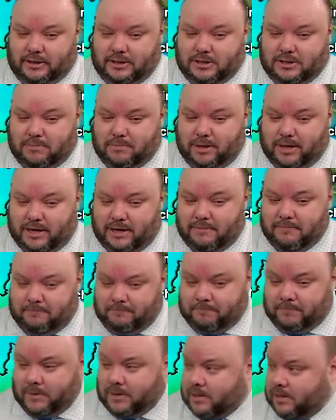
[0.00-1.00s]
to be,
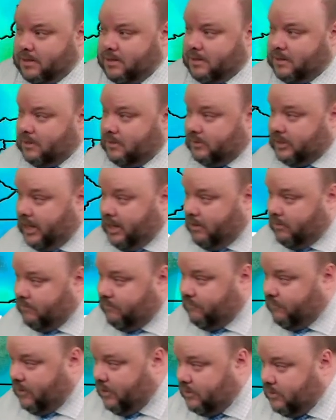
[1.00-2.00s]
down
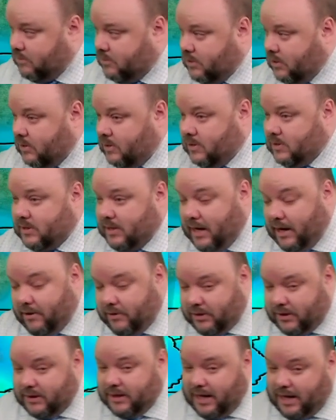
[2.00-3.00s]
further to the
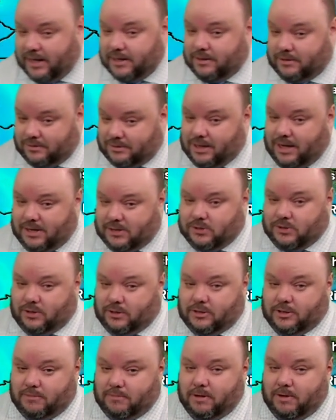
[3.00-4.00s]
south, that does
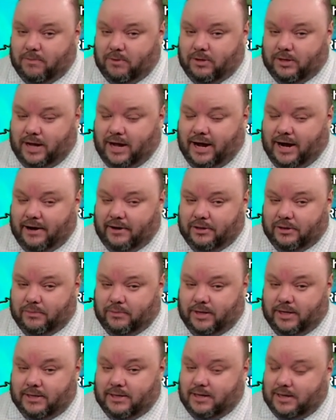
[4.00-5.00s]
look to be where the higher
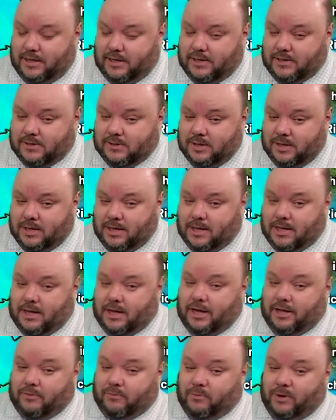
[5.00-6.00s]
threat is.
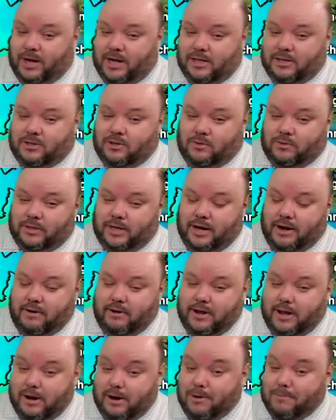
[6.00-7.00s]
And rain-cooled
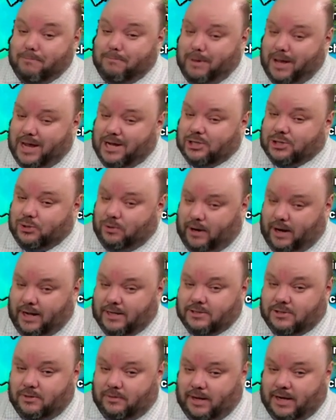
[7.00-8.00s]
air here may
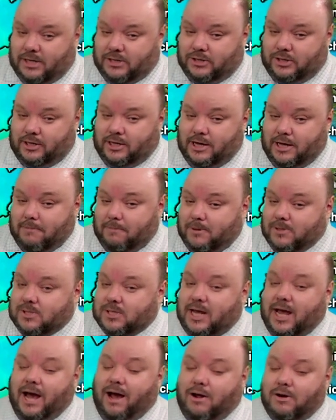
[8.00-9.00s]
try to actually keep
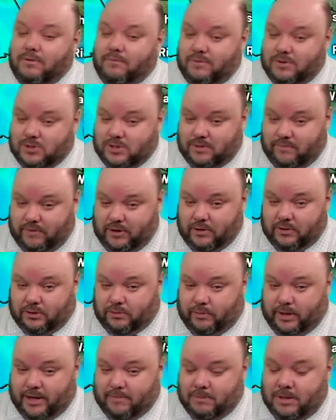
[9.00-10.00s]
us out of a severe
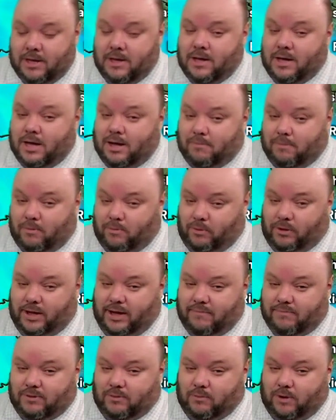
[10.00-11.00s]
threat, but we'll
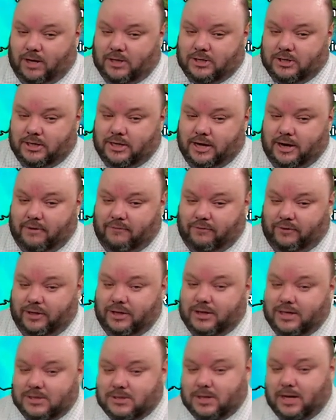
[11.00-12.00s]
have to watch it
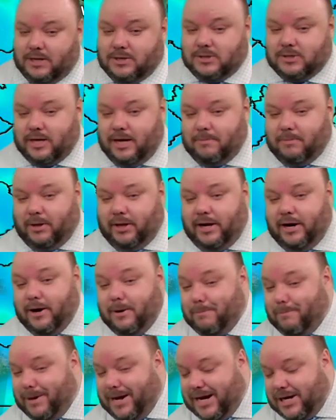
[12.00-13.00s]
carefully. This unstable
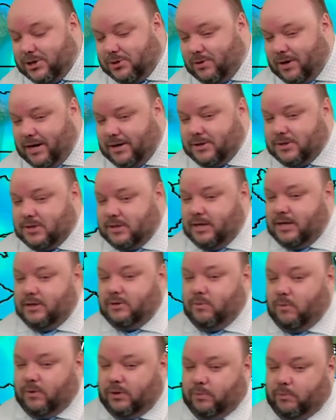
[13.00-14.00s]
air may try to sneak
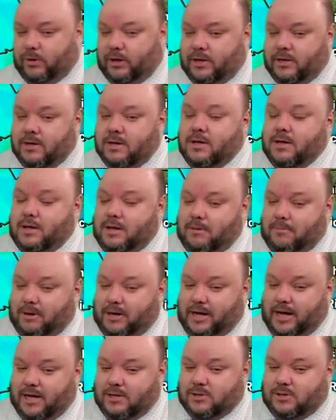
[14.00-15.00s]
northward,
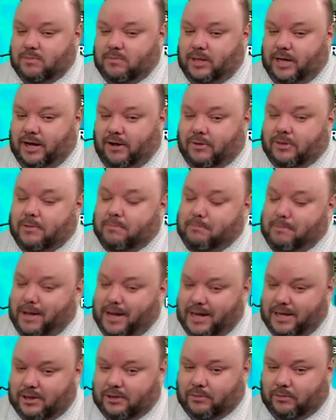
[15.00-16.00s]
but as of now, the
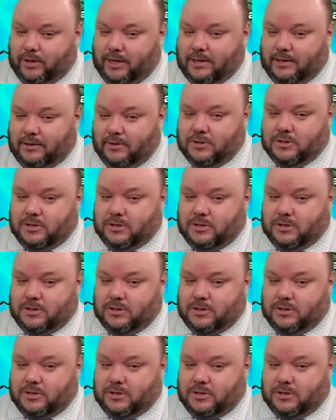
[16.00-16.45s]
main threat looks